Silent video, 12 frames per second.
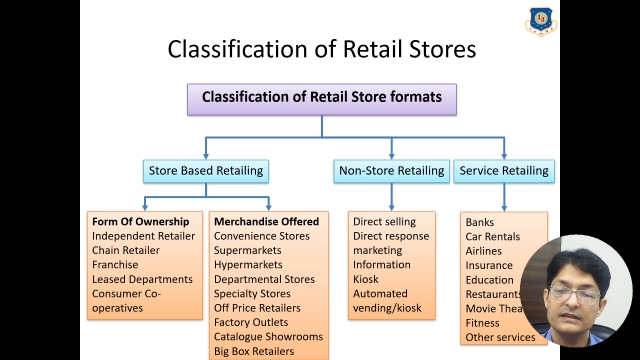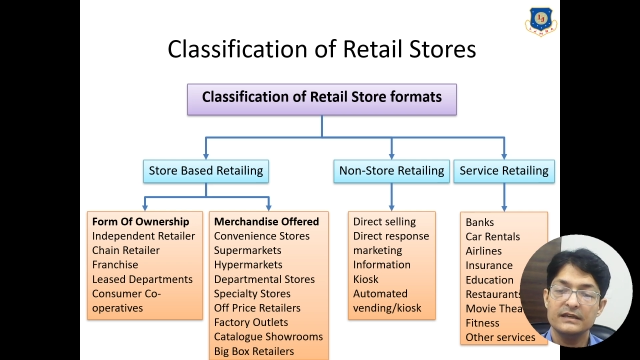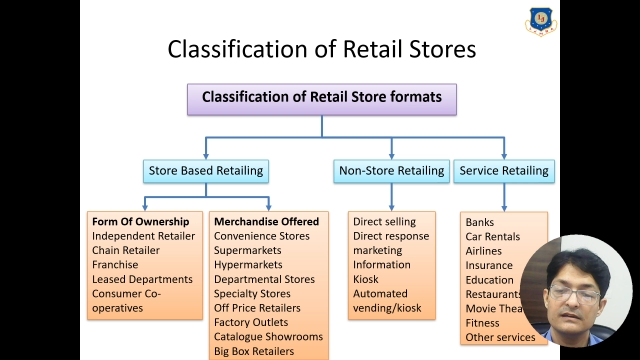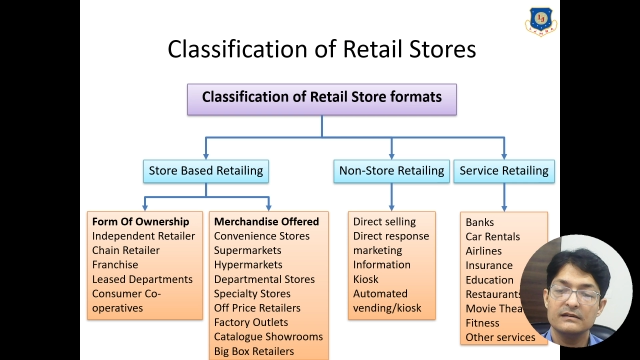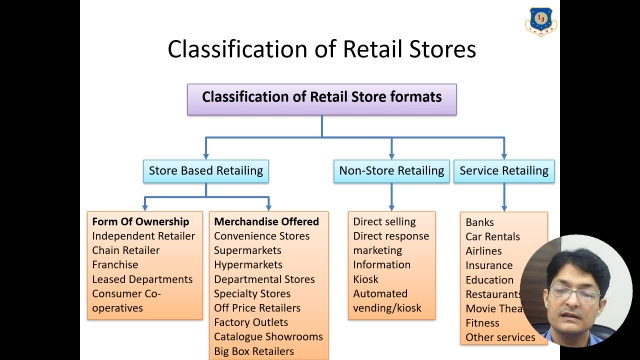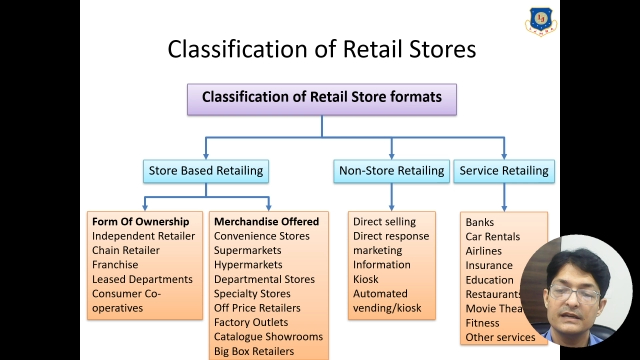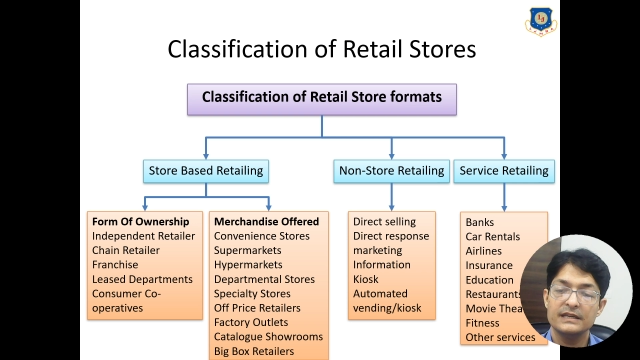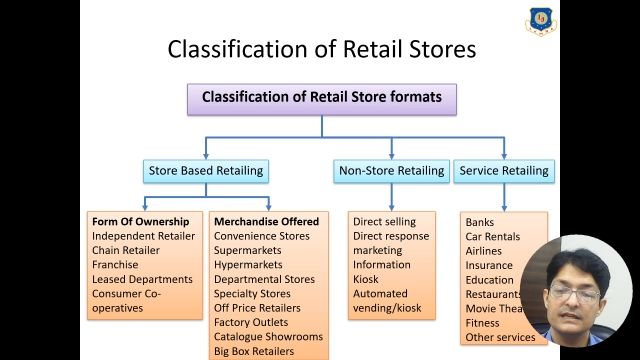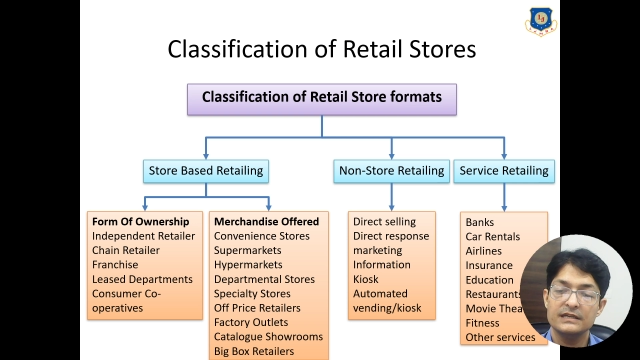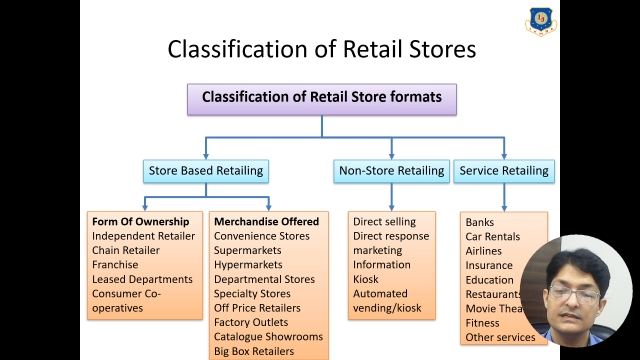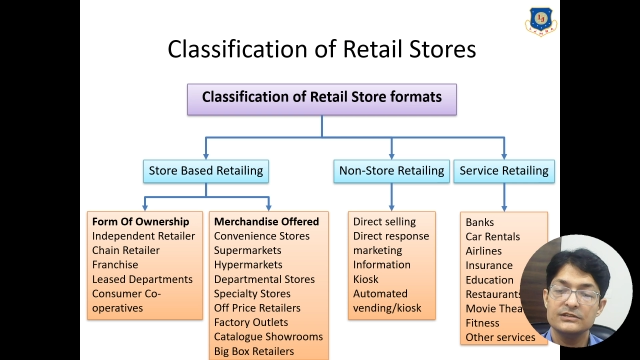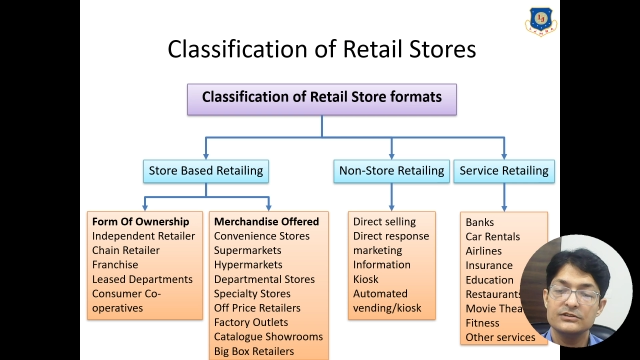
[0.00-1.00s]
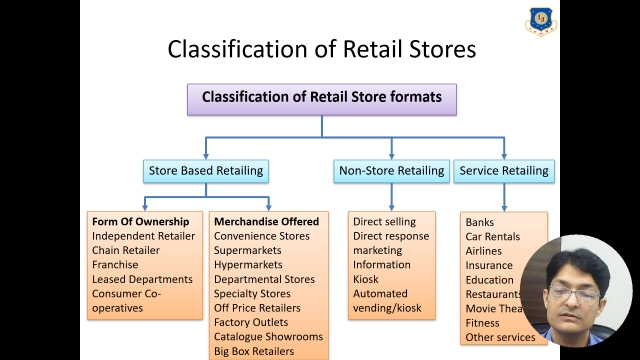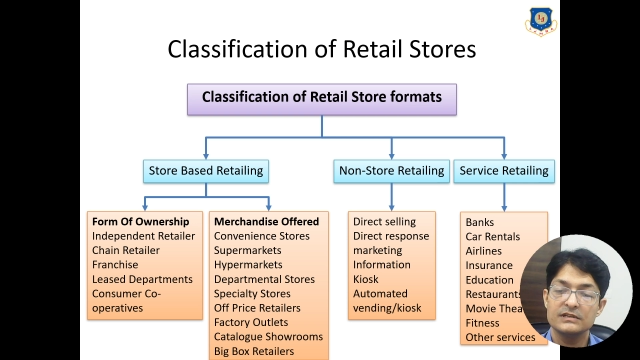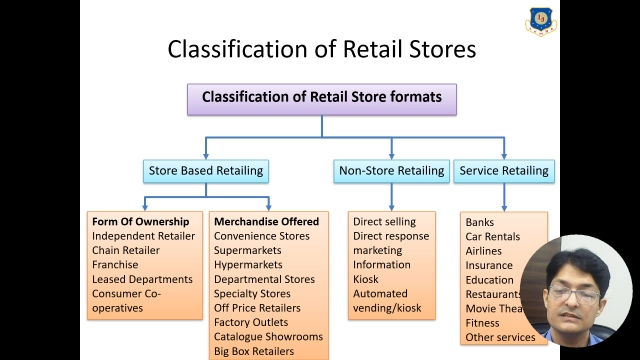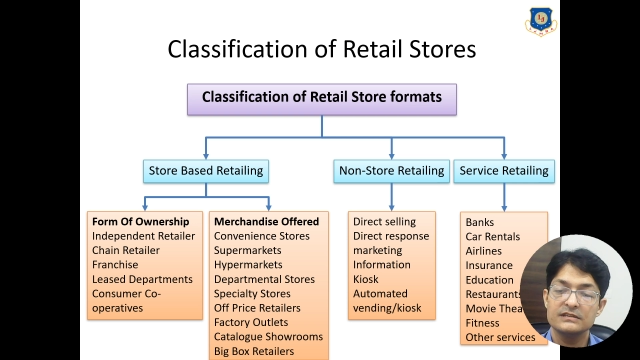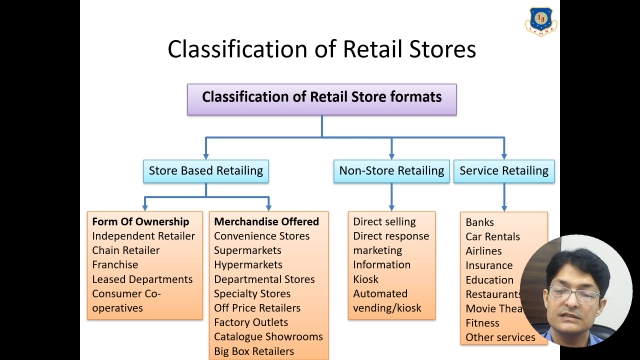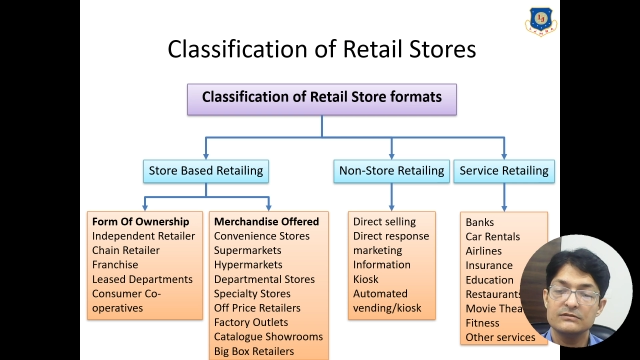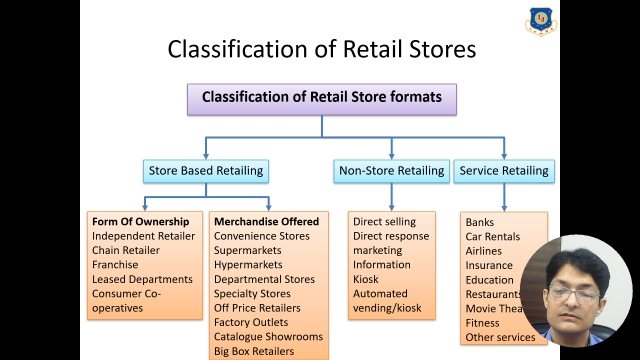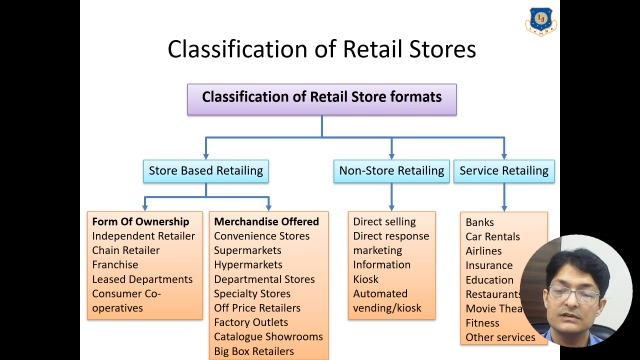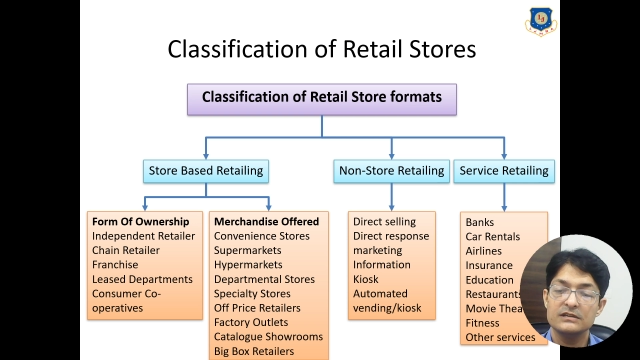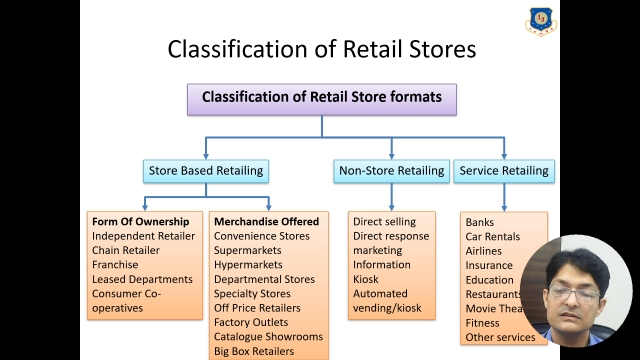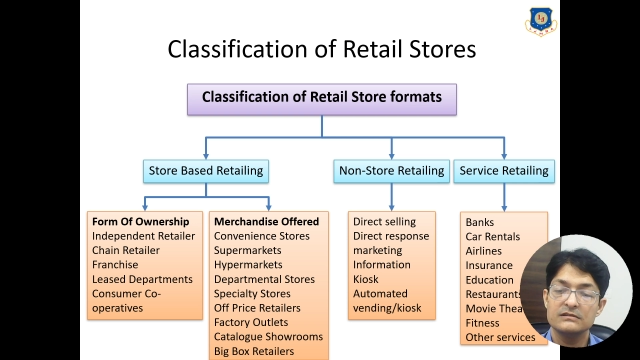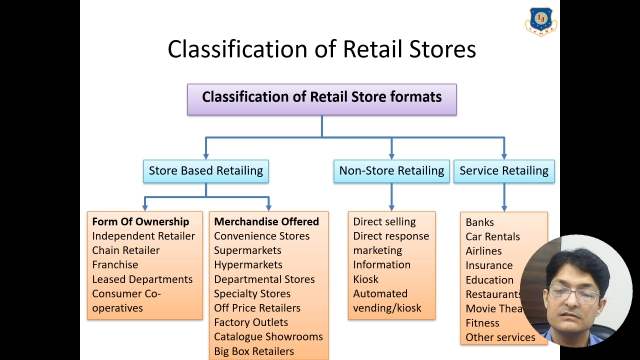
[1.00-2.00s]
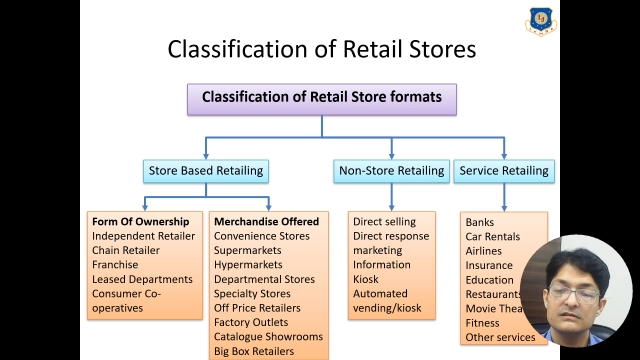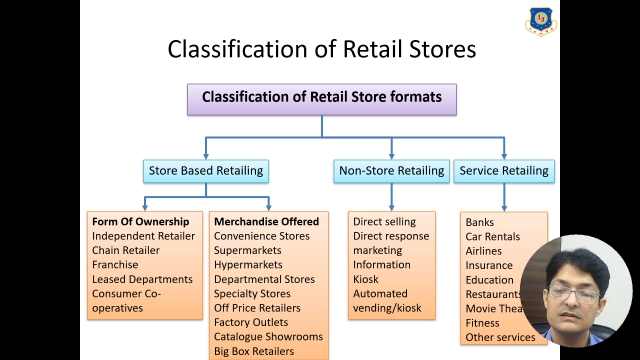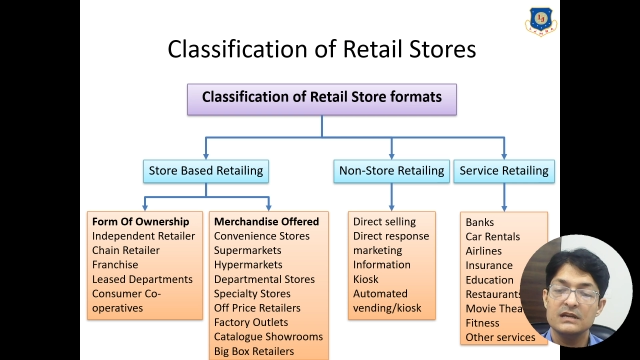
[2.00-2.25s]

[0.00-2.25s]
airline, insurance, education,